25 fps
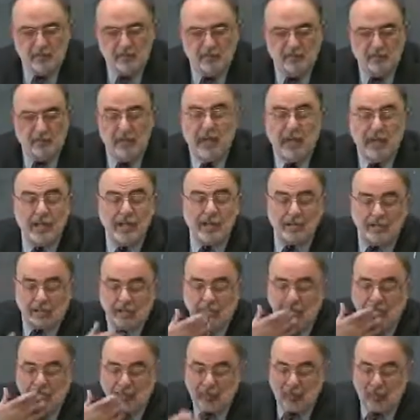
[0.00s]
by
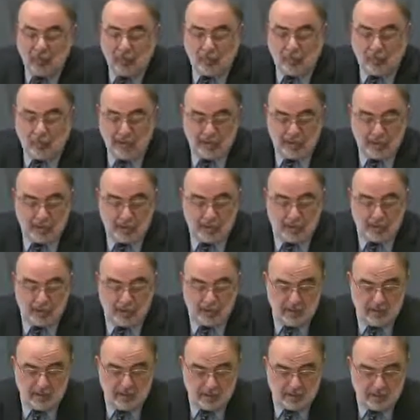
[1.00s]
quite
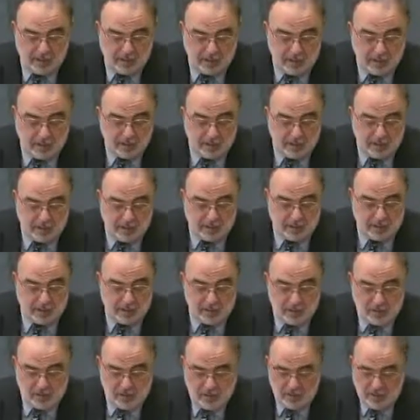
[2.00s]
a bit.
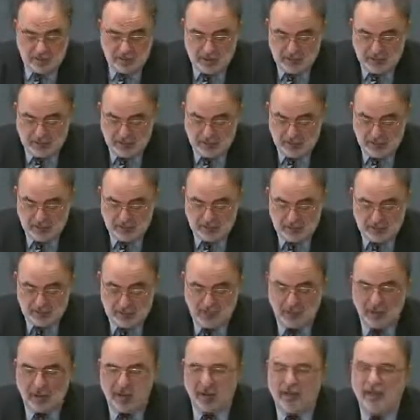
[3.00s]
So I will
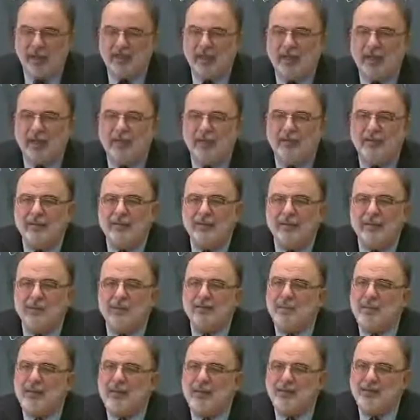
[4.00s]
not
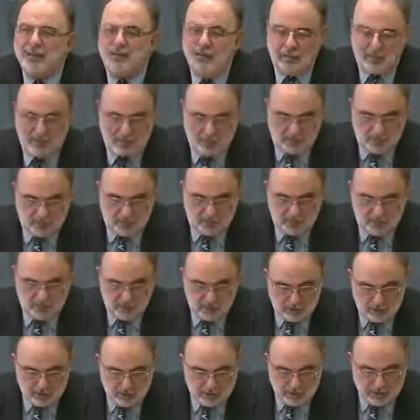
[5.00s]
expound very much
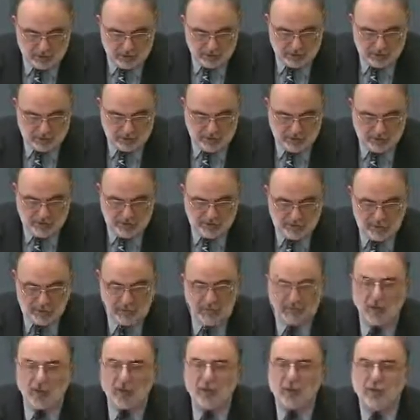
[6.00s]
beyond that
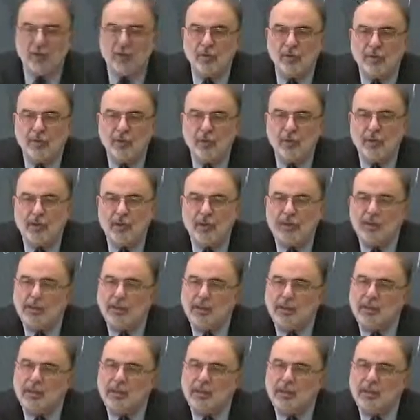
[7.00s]
on the